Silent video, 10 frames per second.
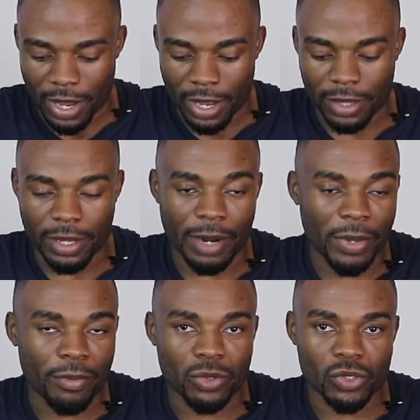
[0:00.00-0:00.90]
and then I'm
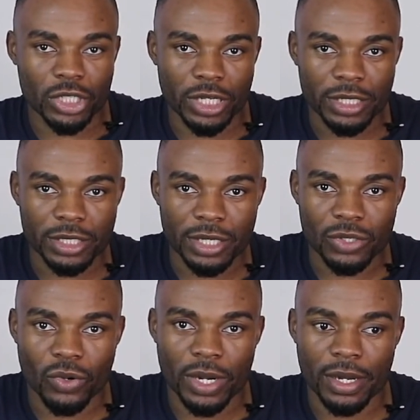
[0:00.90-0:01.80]
able to change the
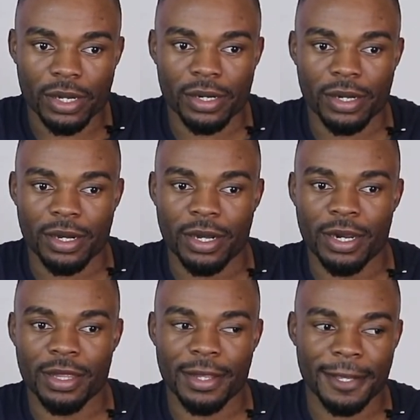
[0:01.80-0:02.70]
track,
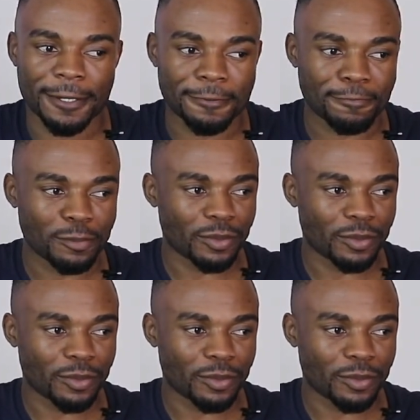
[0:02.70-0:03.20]
and then